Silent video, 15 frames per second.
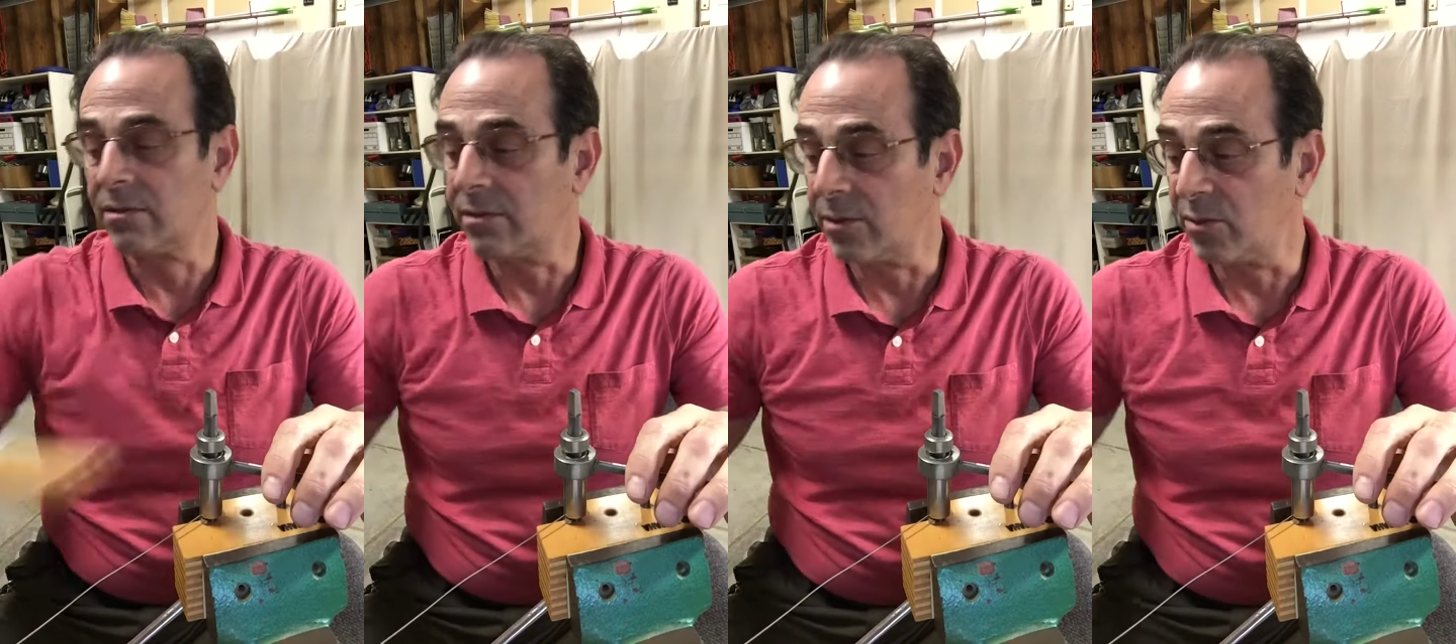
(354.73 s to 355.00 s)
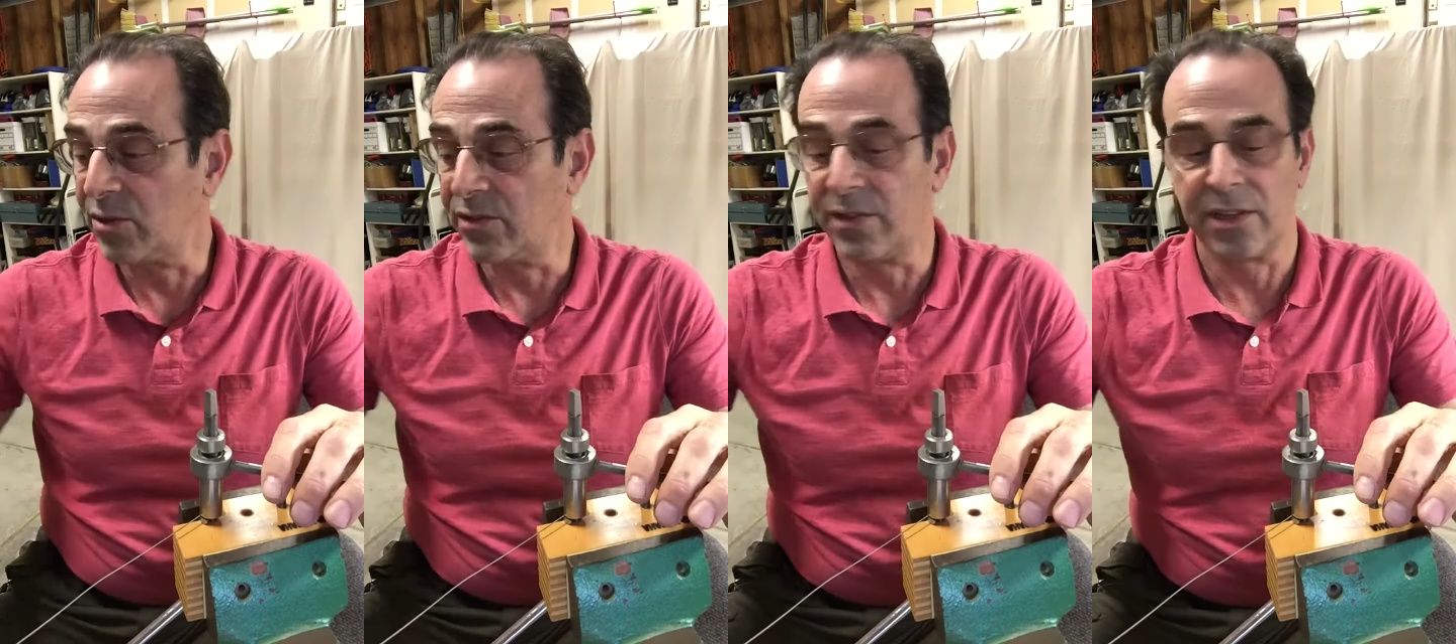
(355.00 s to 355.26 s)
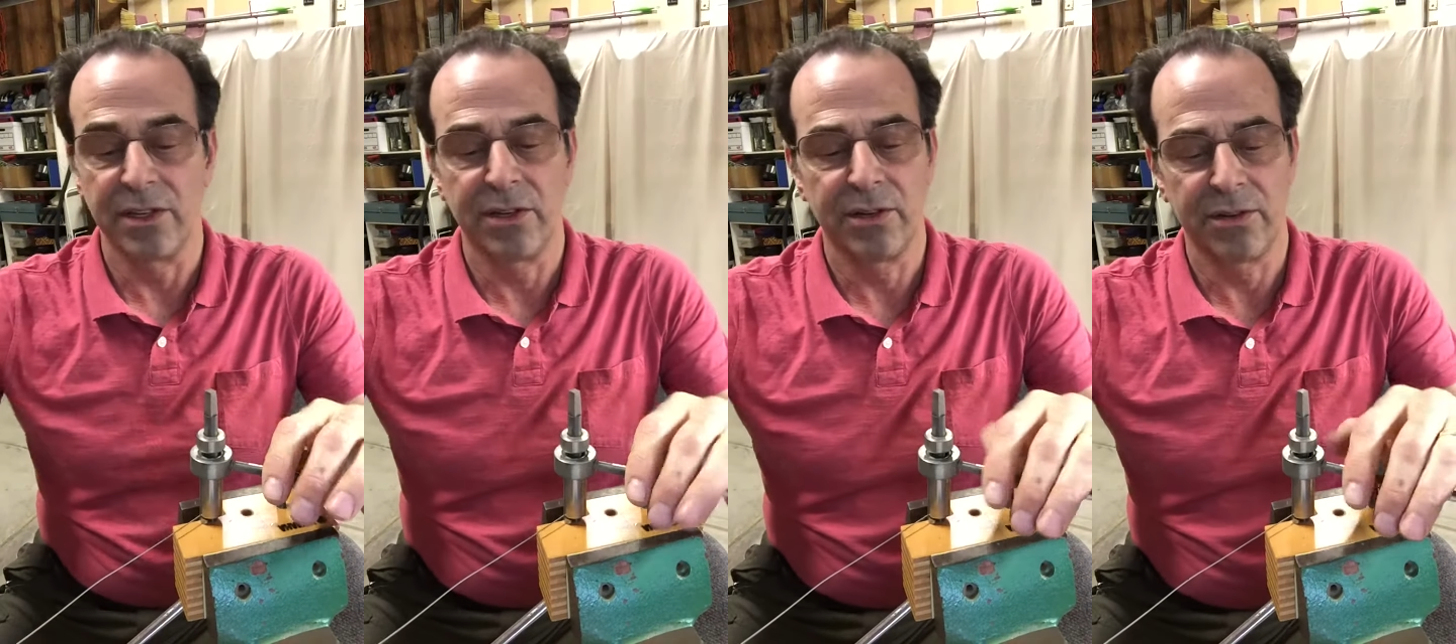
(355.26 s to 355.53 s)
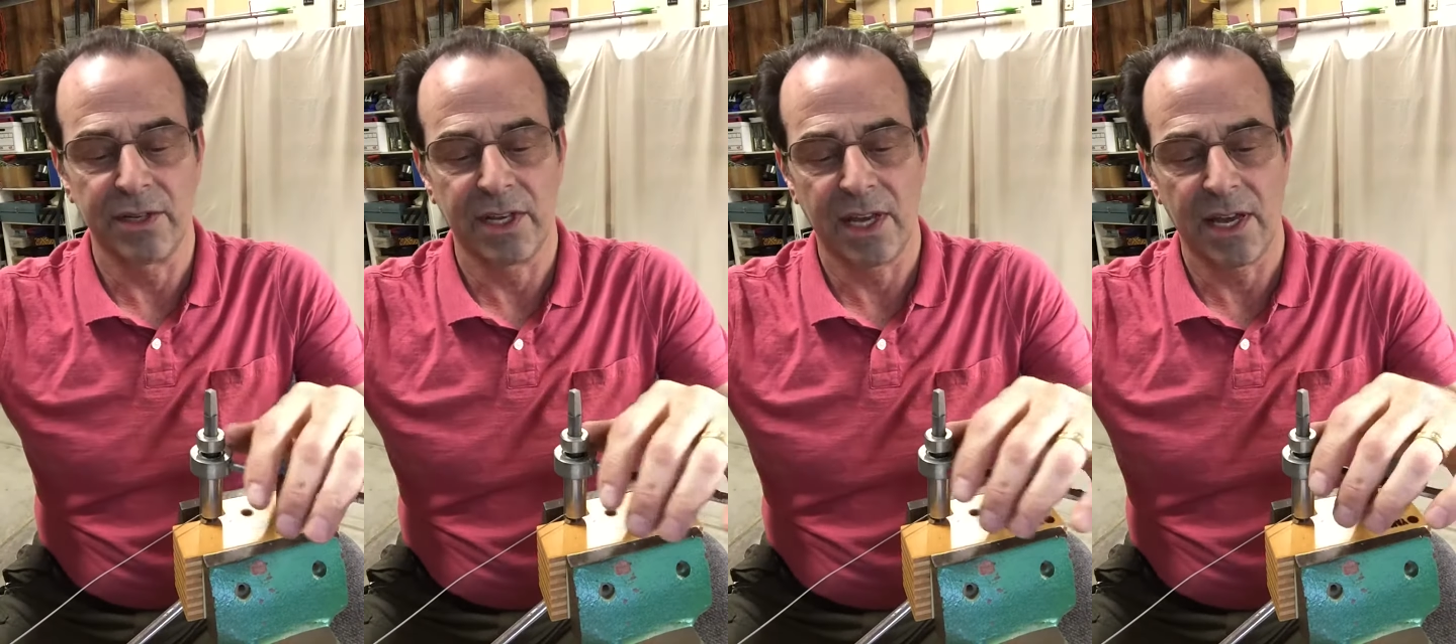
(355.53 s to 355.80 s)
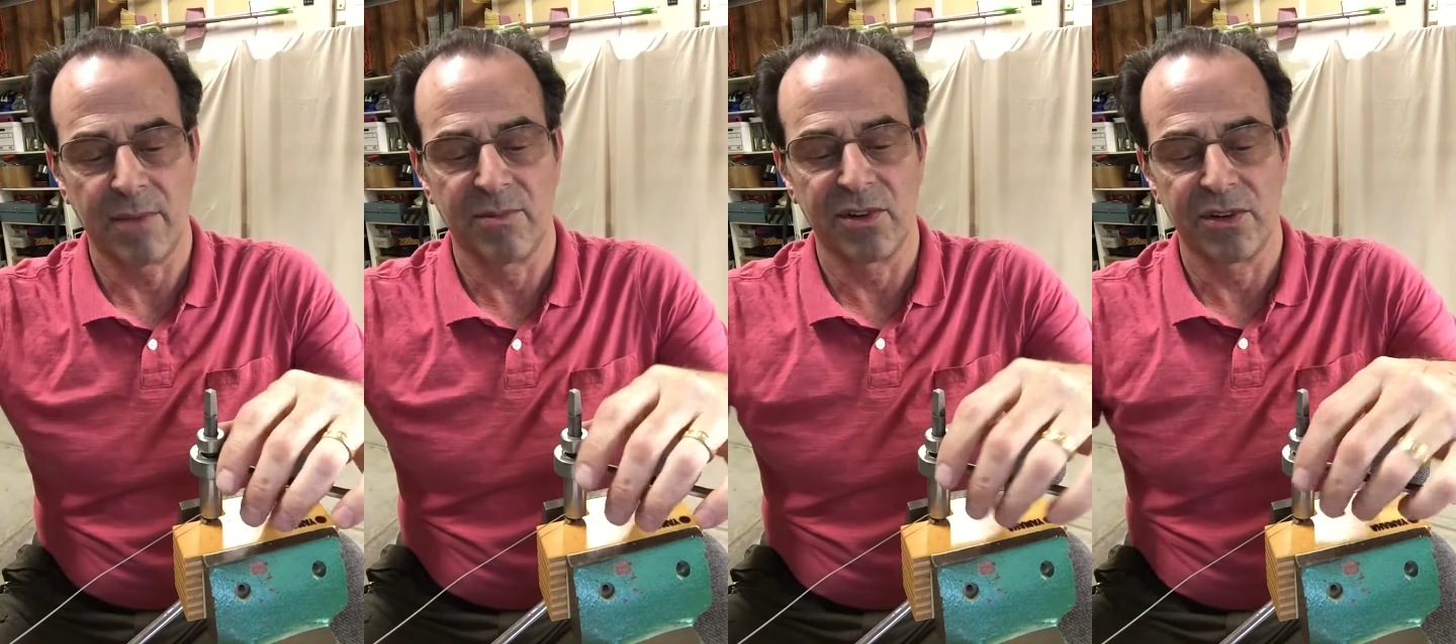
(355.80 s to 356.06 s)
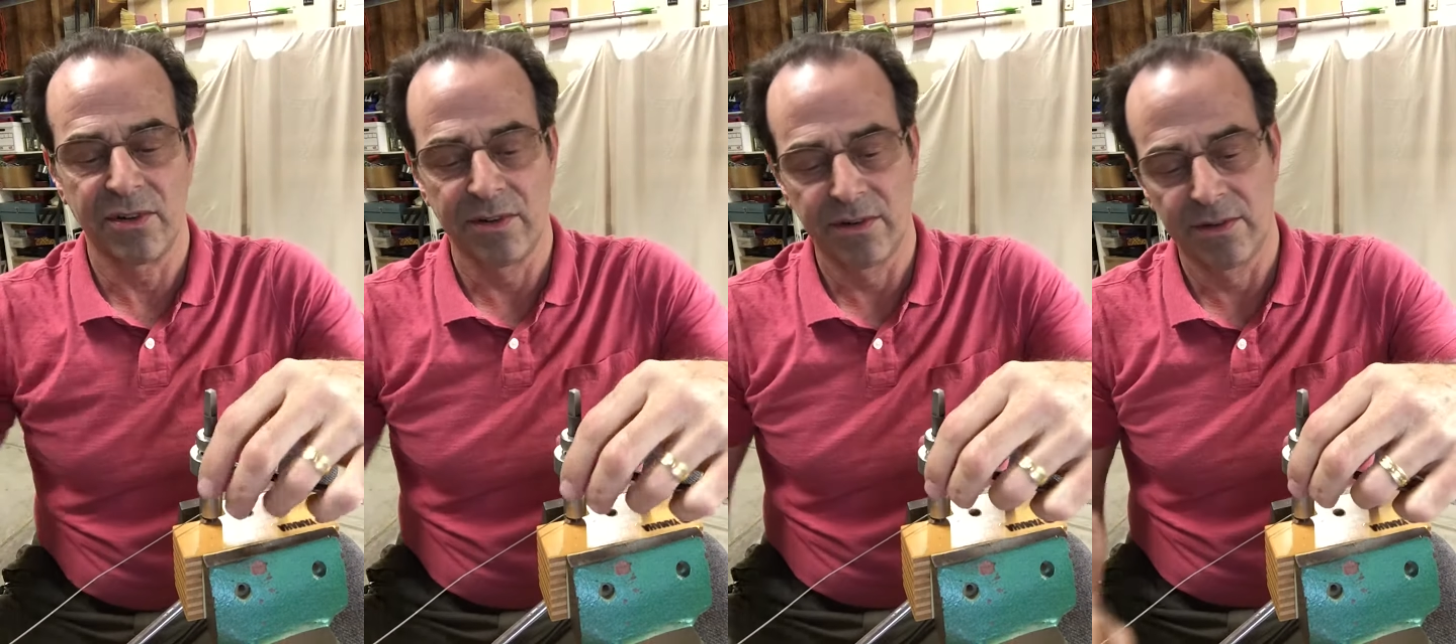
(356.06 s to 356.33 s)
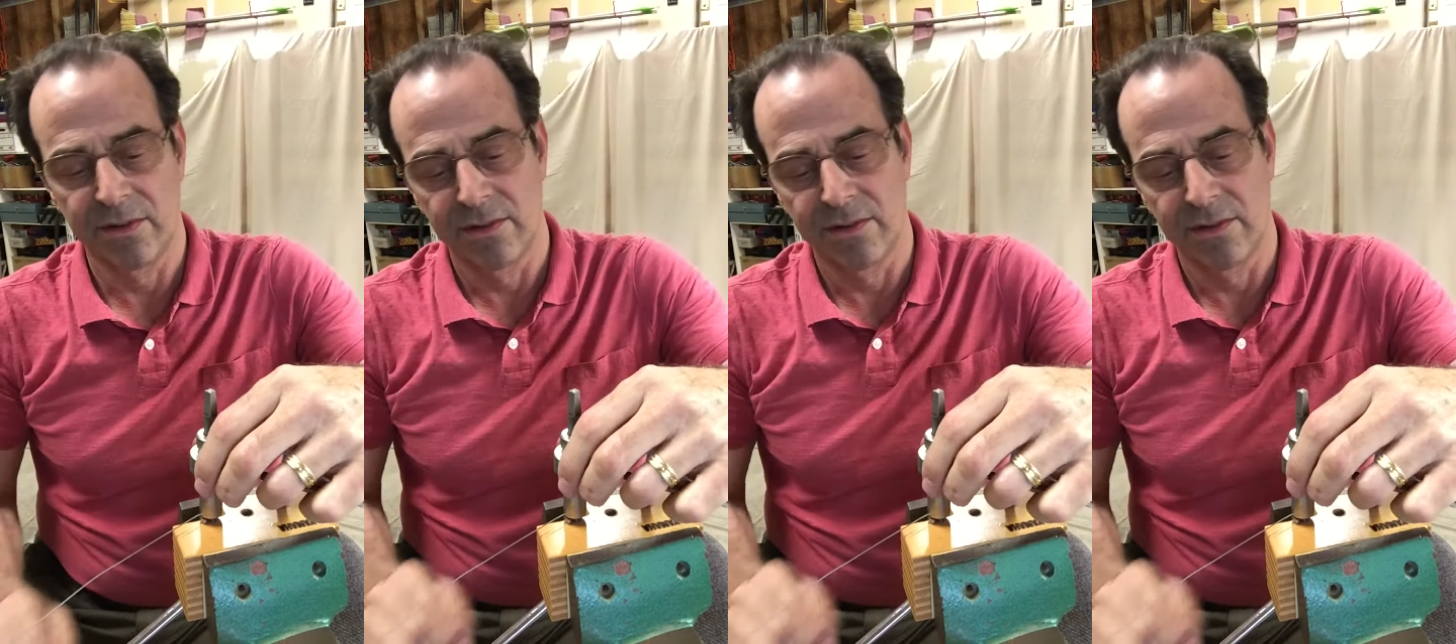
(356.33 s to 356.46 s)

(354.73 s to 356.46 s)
Remove the tuning hammer